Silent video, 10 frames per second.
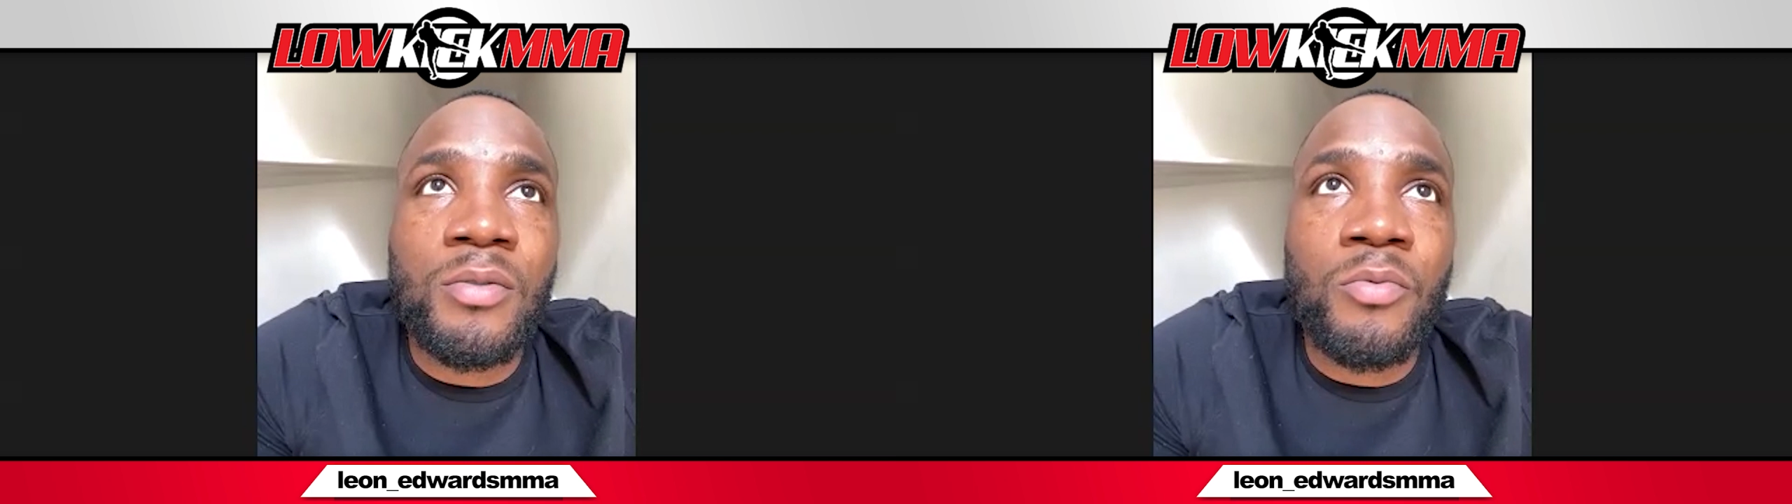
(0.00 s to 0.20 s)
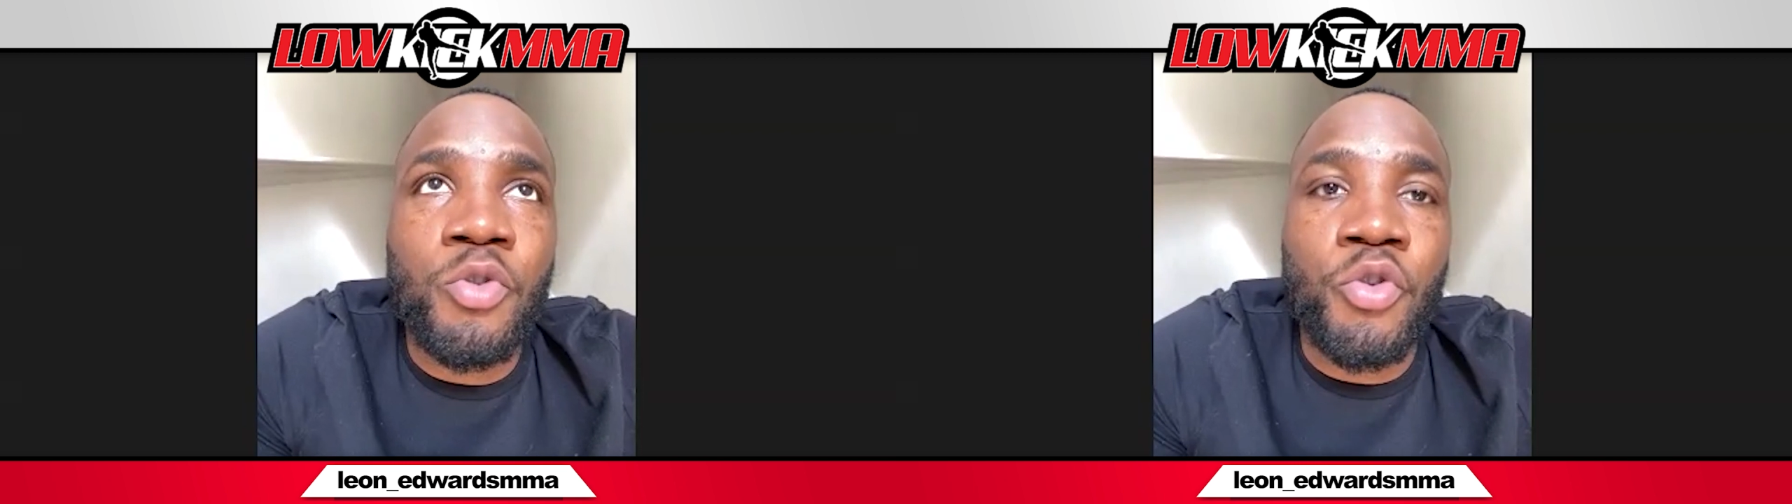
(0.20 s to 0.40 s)

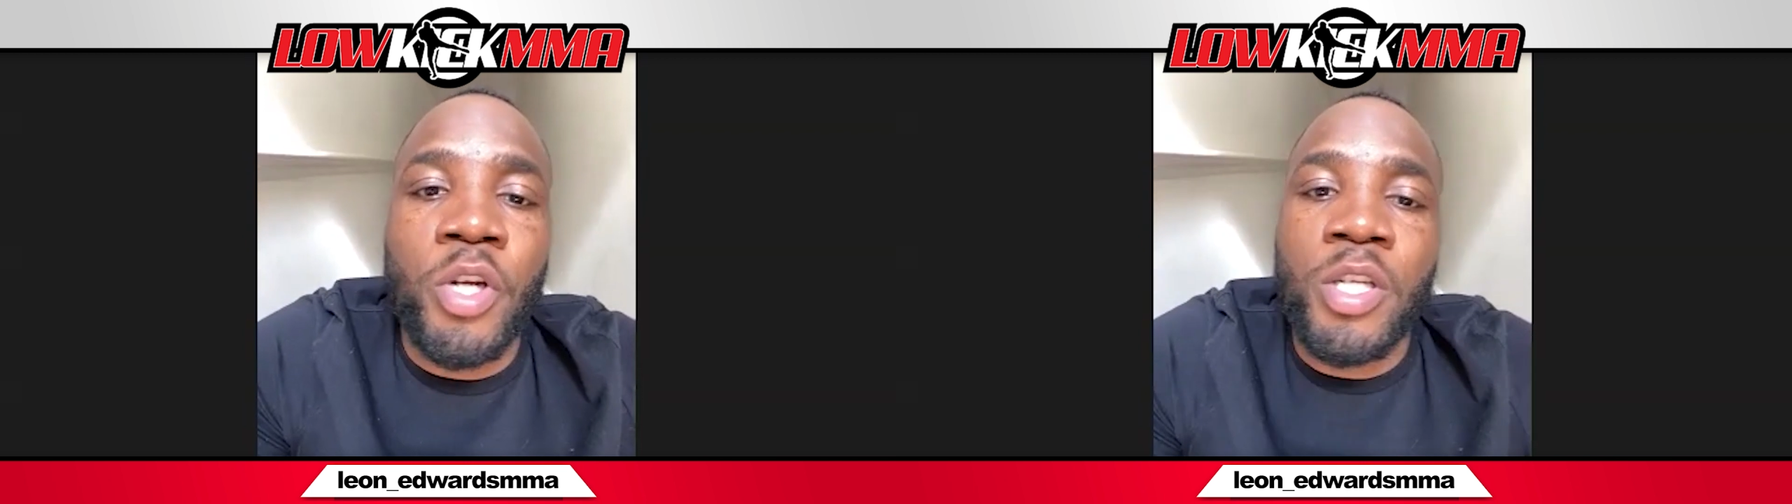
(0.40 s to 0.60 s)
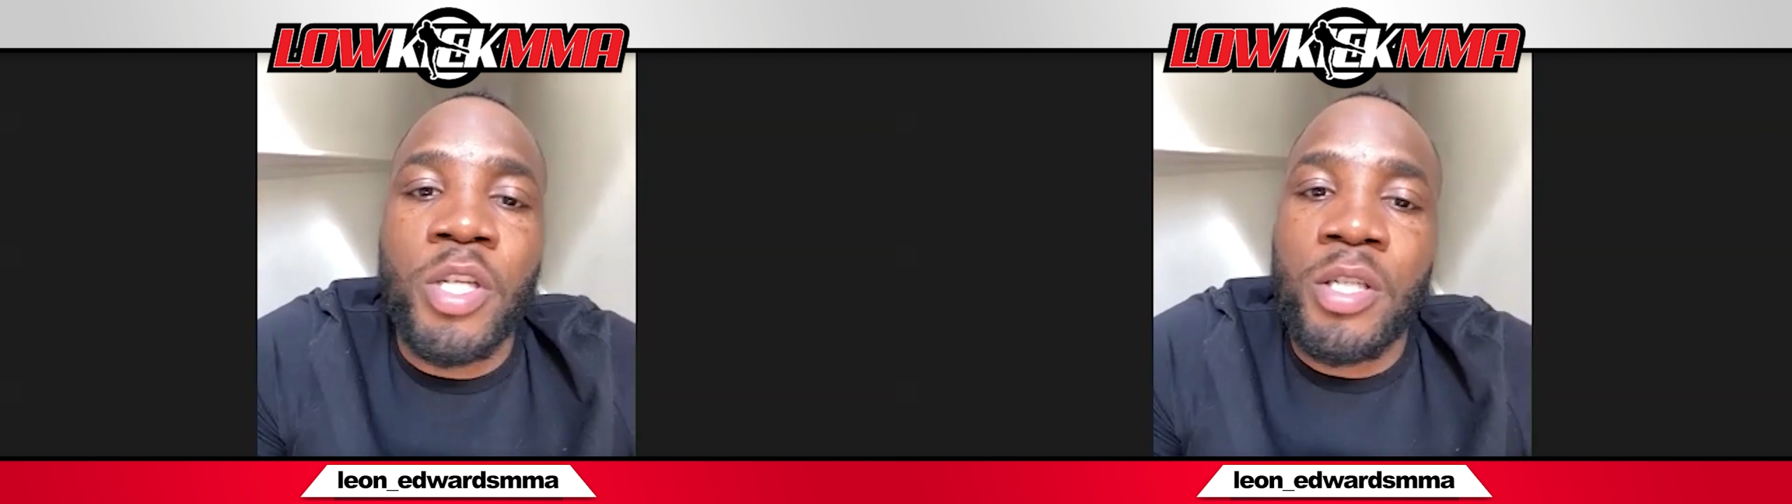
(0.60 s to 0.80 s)
we
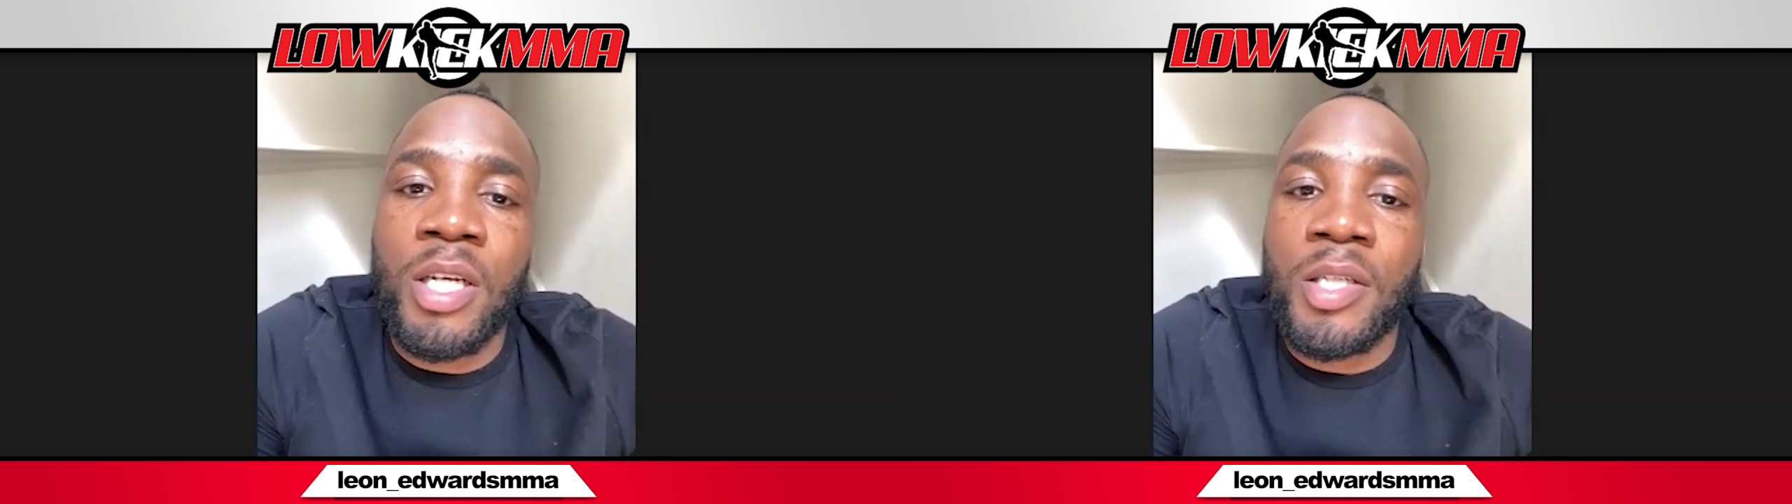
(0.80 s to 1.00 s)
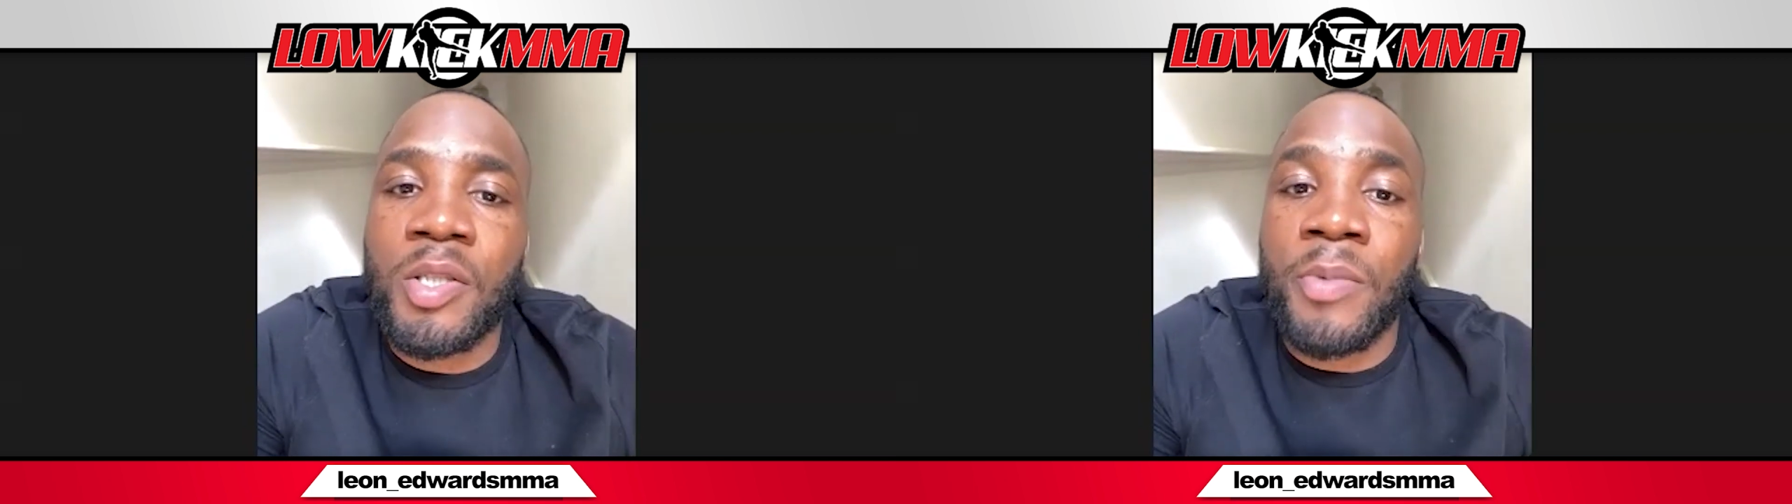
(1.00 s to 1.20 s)
join
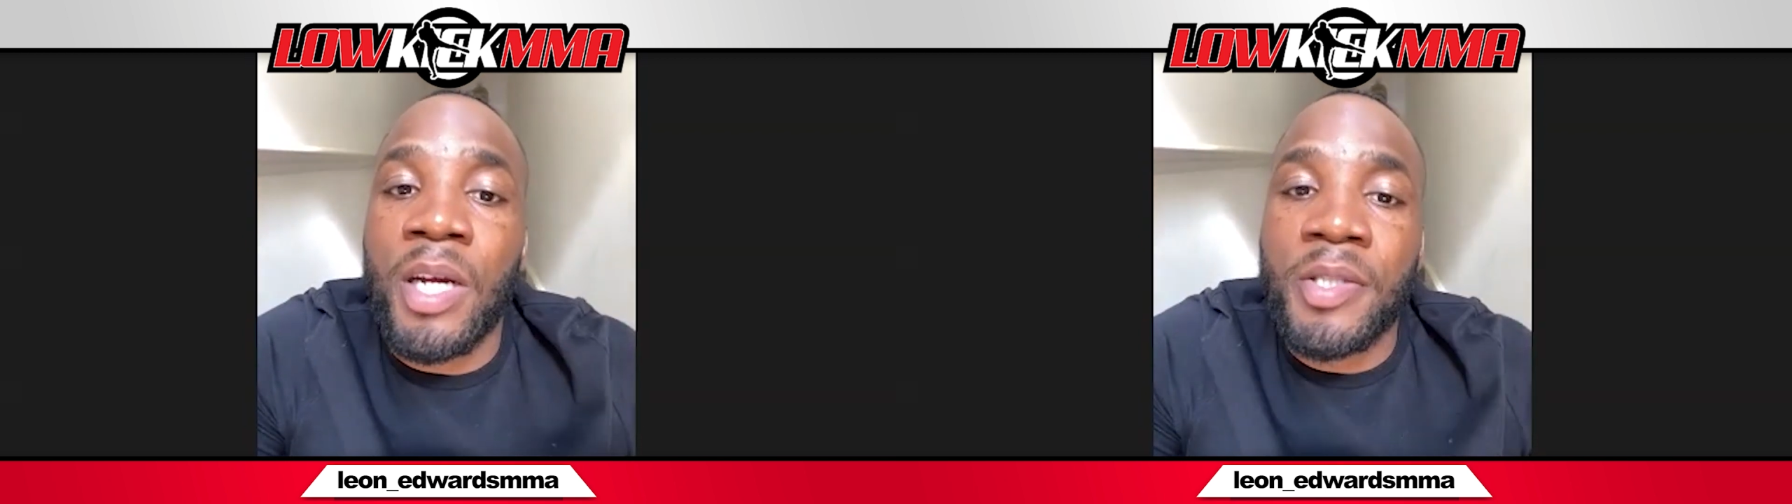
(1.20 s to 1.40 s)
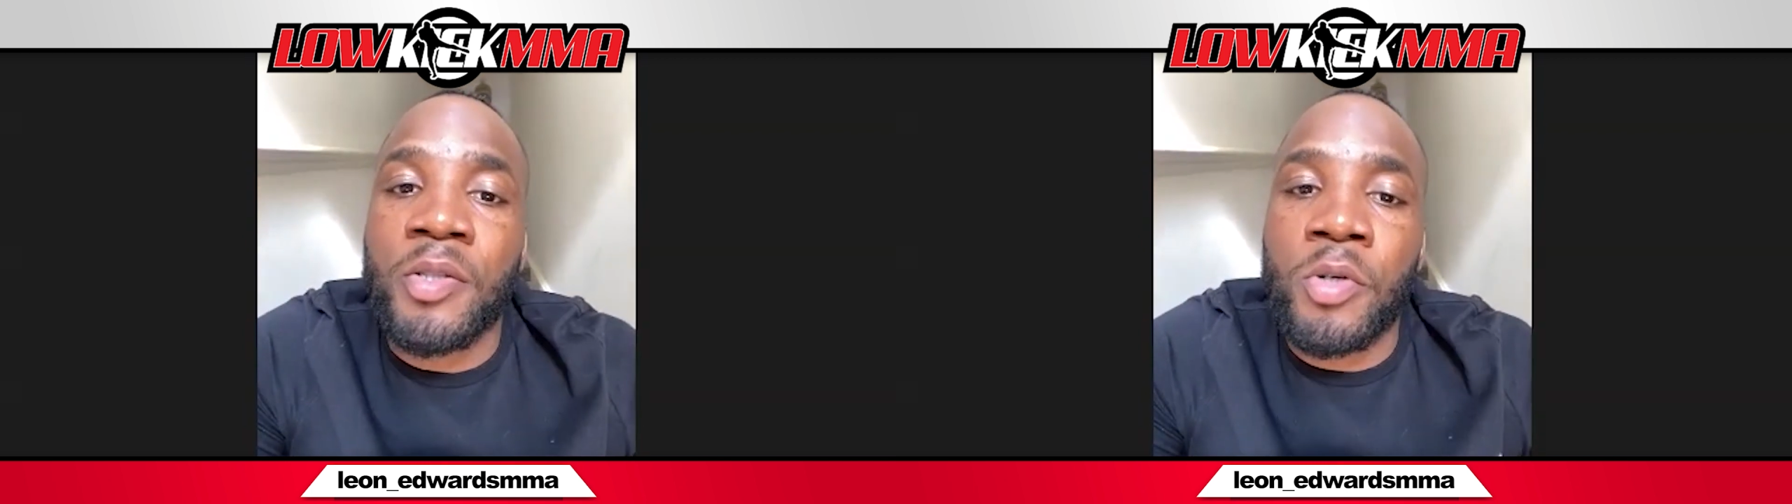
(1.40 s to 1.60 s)
like someone
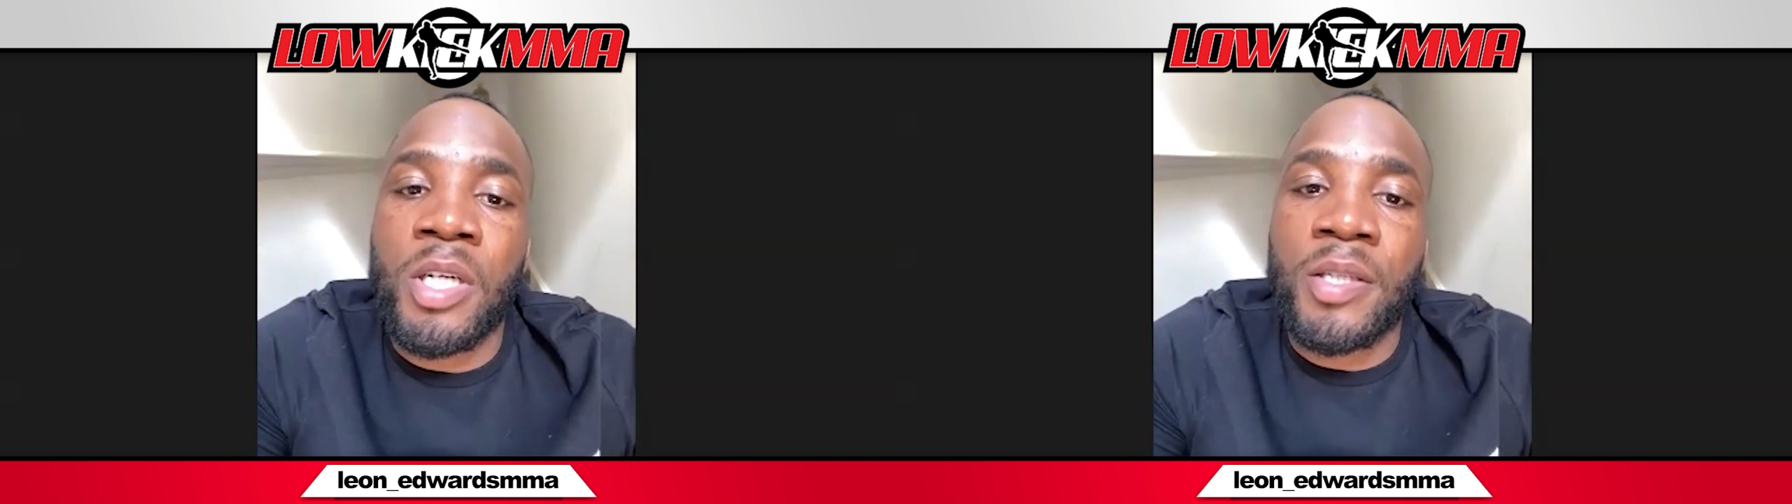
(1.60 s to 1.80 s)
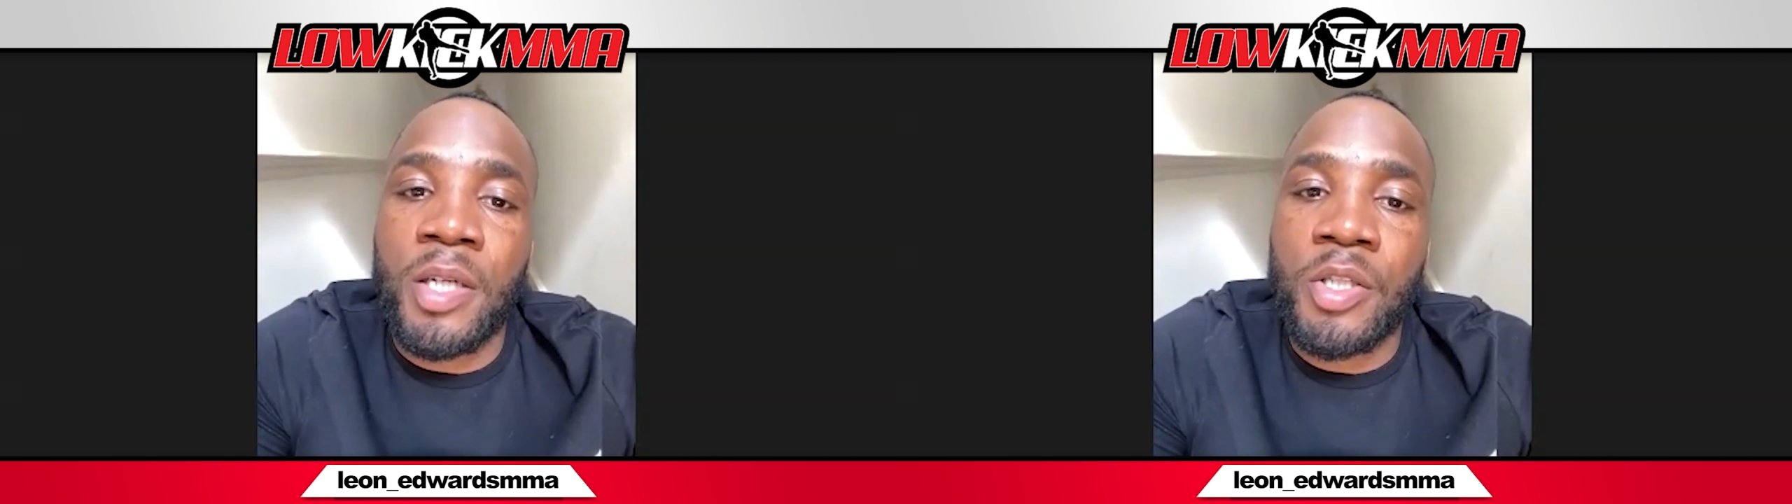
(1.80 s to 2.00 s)
else's
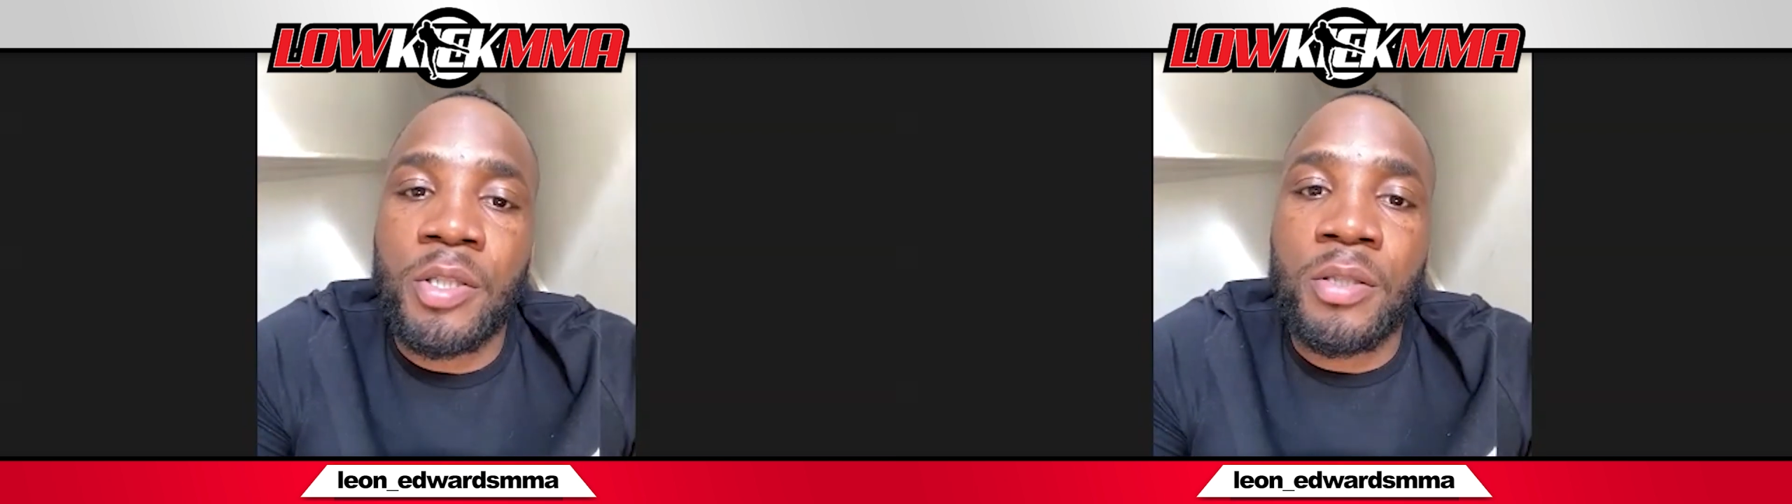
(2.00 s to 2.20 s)
organization